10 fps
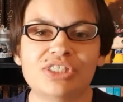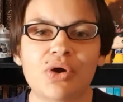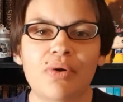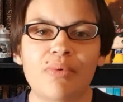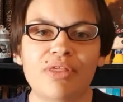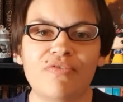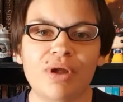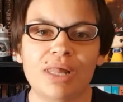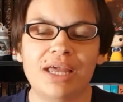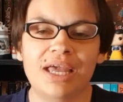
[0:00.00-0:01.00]
So it was
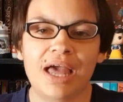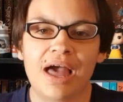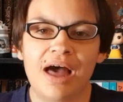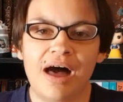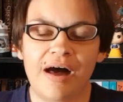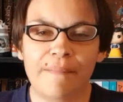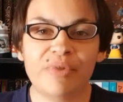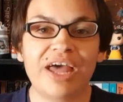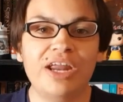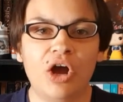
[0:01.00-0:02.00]
really
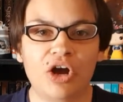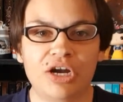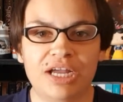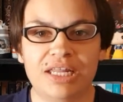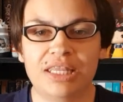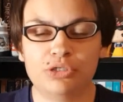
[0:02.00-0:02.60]
lighthearted.